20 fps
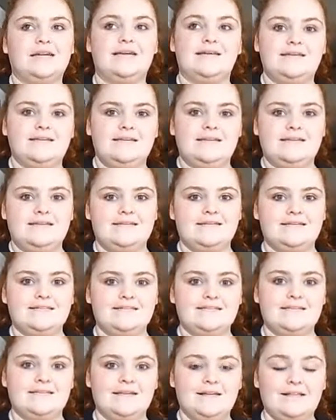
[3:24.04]
he
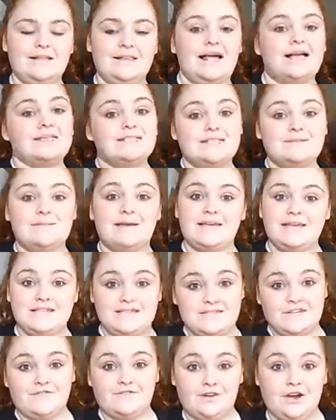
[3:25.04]
likes to make
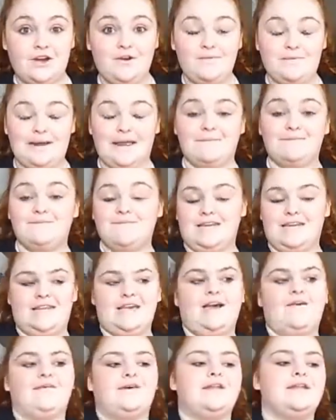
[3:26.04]
himself known when I'm
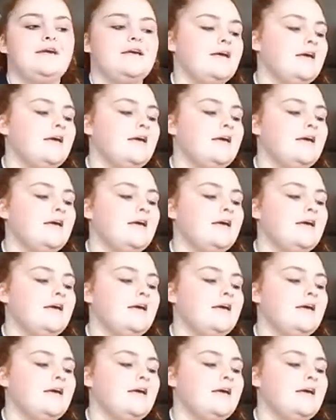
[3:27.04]
videoing.